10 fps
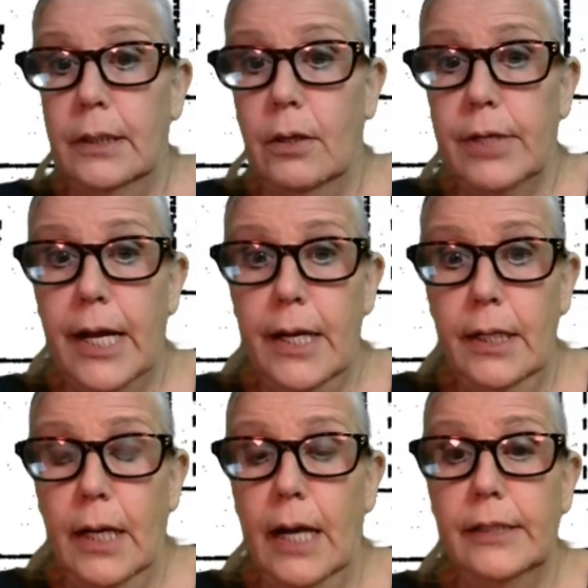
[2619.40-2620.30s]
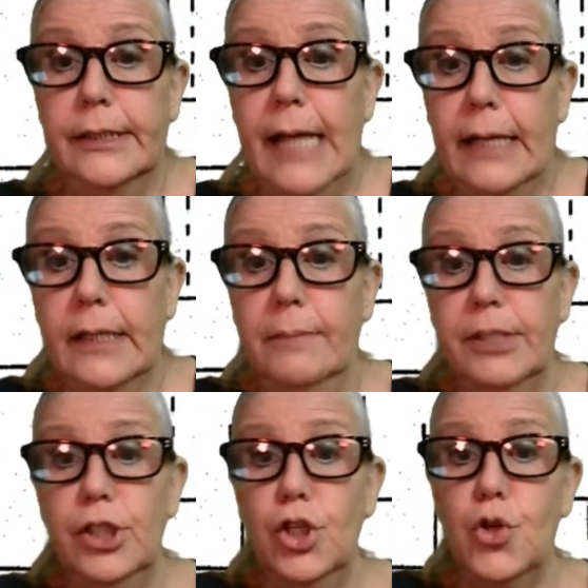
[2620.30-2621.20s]
Okay? And Zach
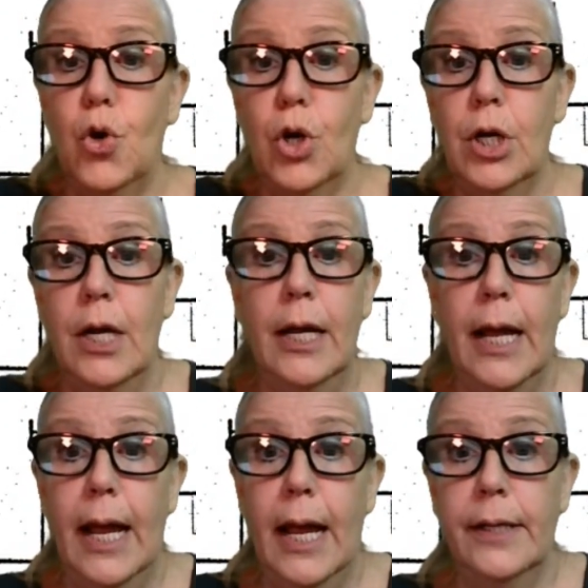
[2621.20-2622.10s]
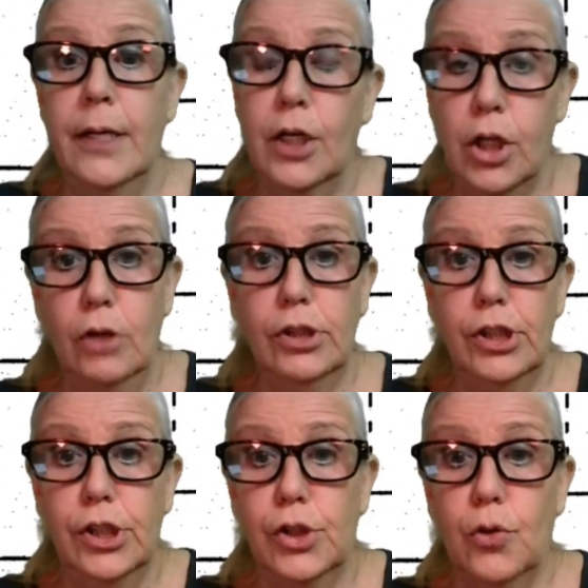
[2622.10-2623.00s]
comes in the door and
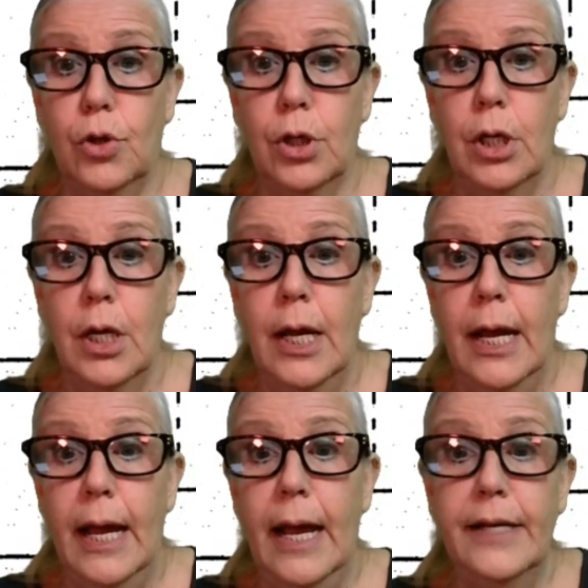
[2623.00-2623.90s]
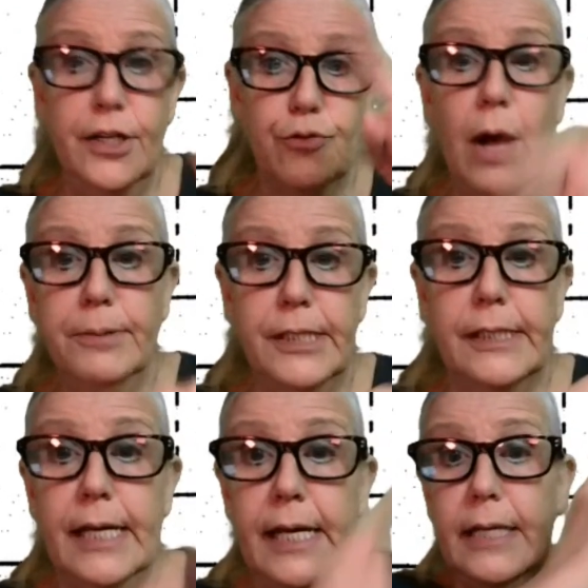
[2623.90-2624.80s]
closes the door and he drops
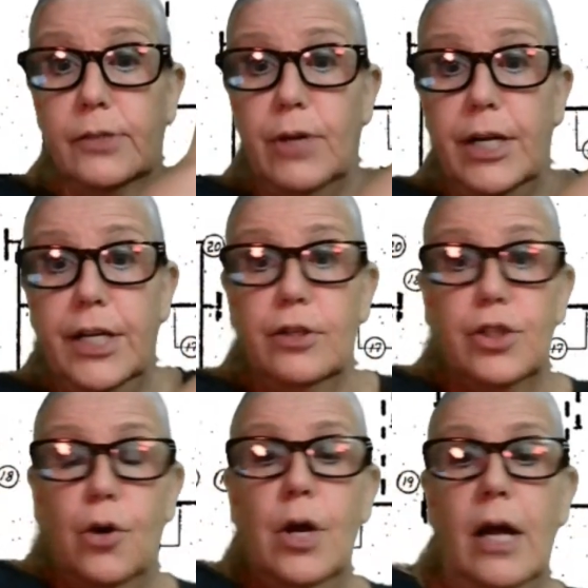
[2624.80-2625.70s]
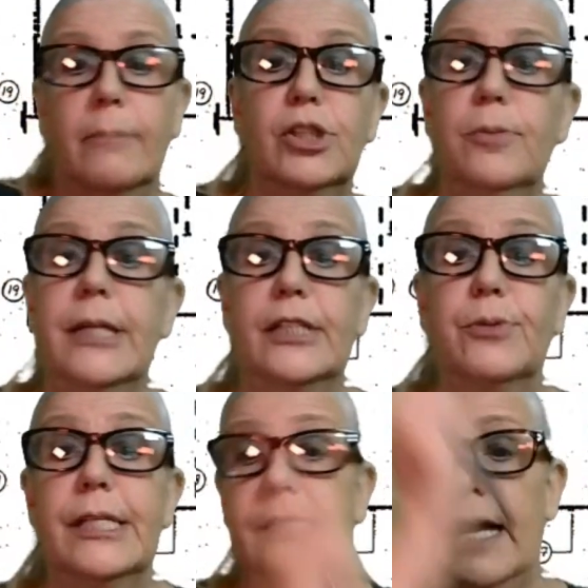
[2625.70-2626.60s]
his keys right here. So I'm assuming that's
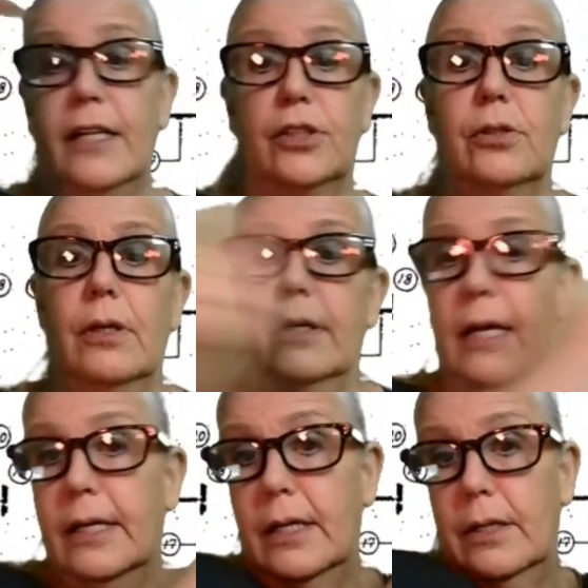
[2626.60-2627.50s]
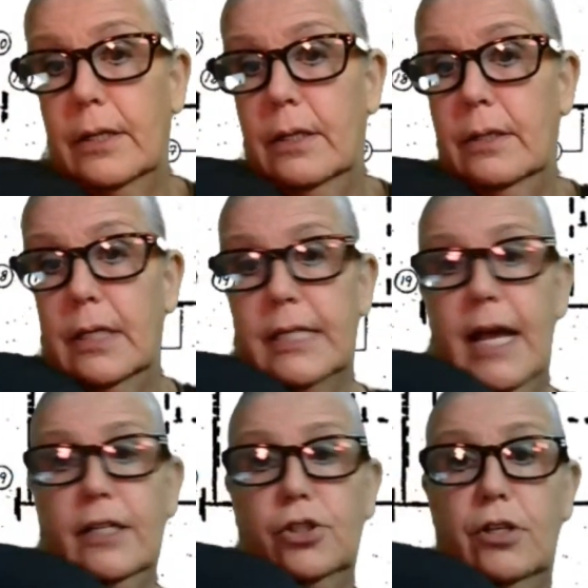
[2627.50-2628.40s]
where the stacks, uh, the,
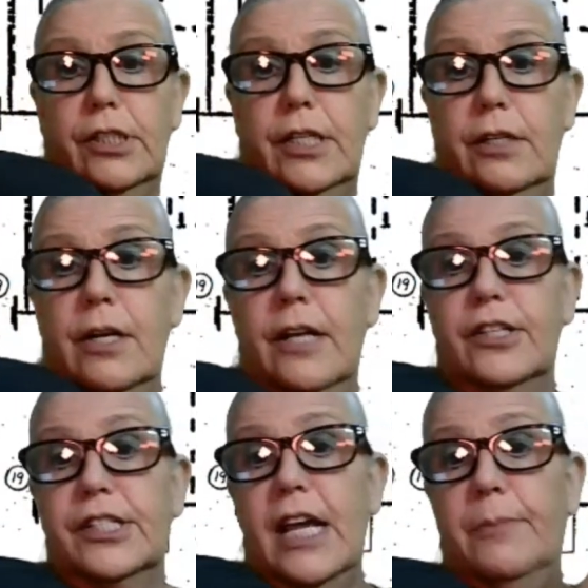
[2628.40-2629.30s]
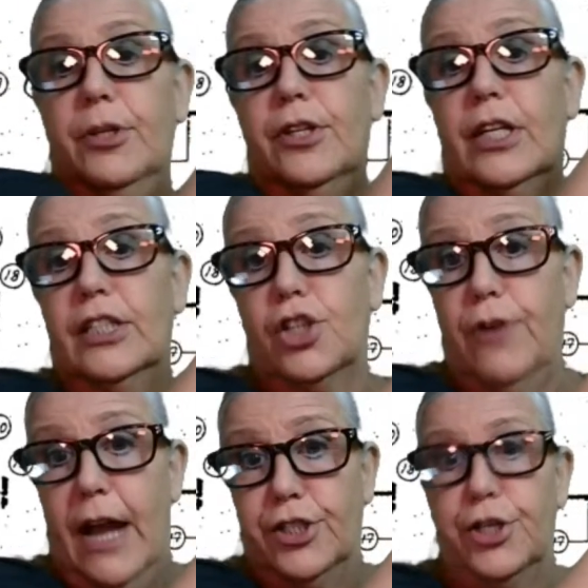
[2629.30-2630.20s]
attack starts here, the table here that gets
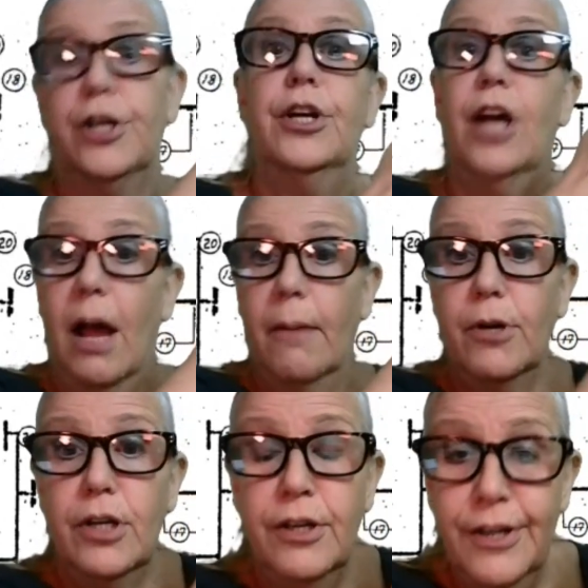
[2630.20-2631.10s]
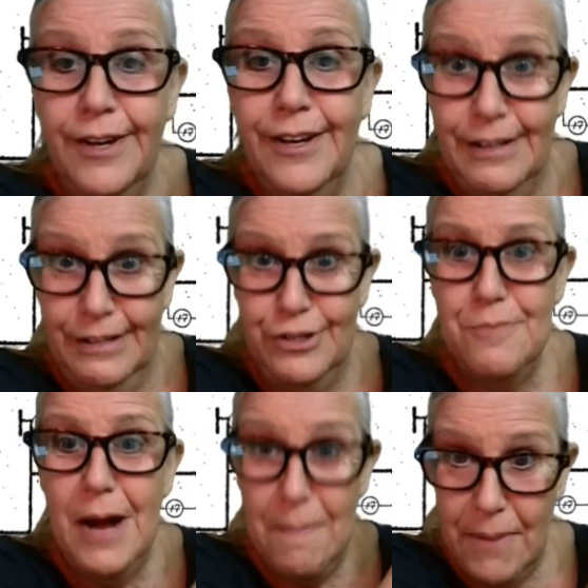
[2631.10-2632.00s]
crashed. I'm going to
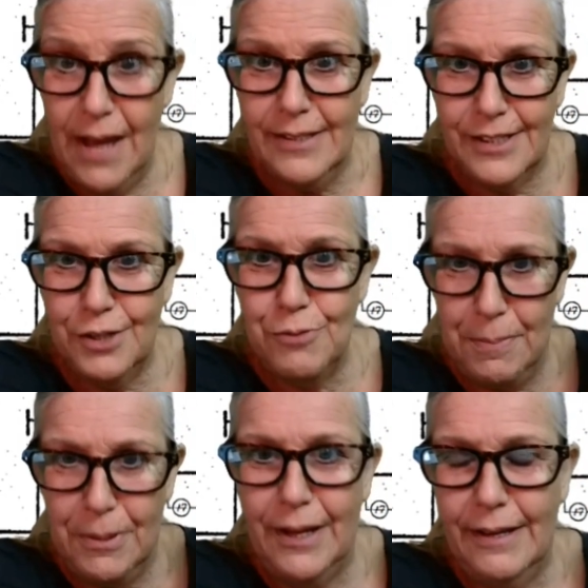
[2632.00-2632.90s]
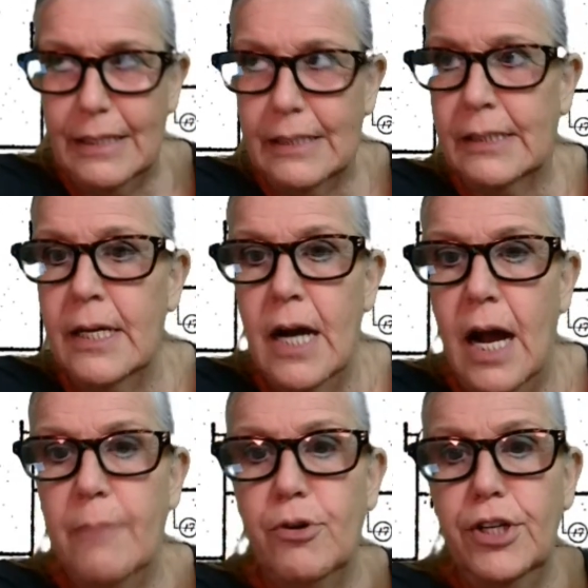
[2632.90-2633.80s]
do my best to replay this.
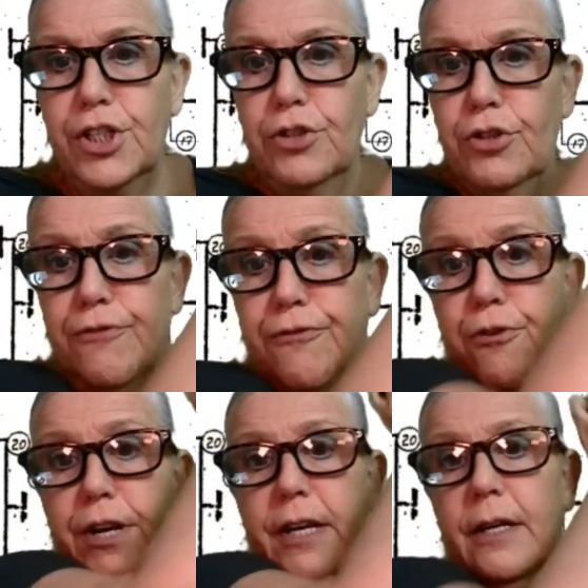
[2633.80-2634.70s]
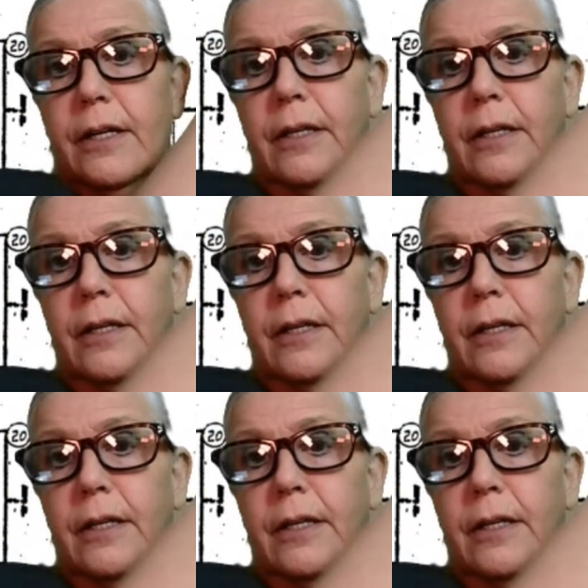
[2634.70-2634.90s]
I'm going to do 40